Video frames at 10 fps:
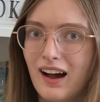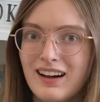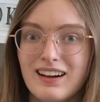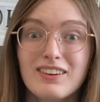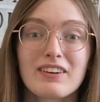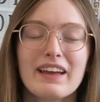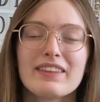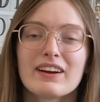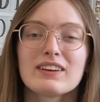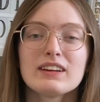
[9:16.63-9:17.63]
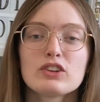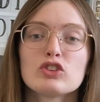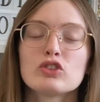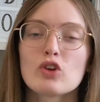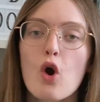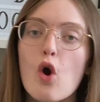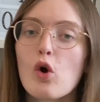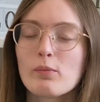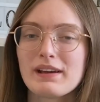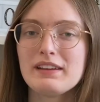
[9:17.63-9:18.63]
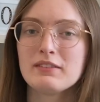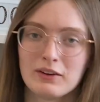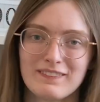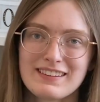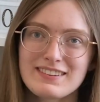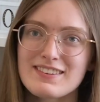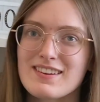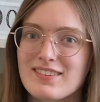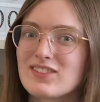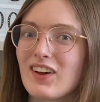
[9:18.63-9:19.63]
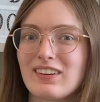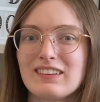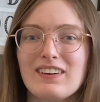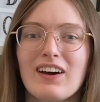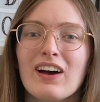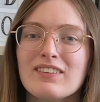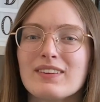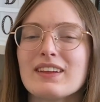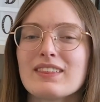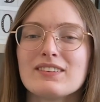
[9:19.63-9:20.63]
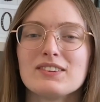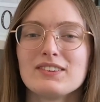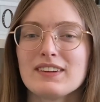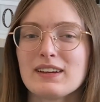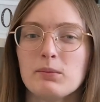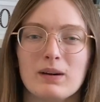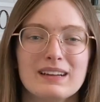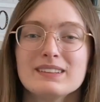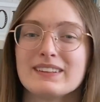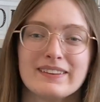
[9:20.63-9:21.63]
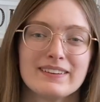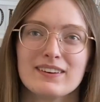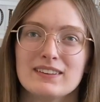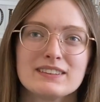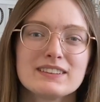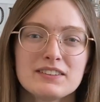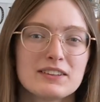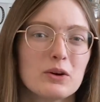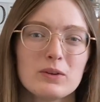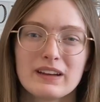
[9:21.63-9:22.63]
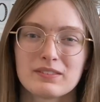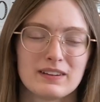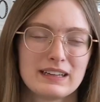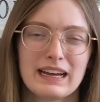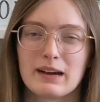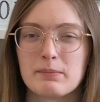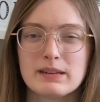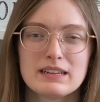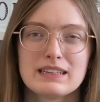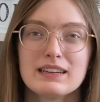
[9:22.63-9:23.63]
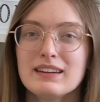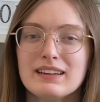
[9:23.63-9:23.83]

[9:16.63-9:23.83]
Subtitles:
Alright, there are like so many romances I could talk about. I feel like there's just like a bunch, and they're all just so like fun, happy.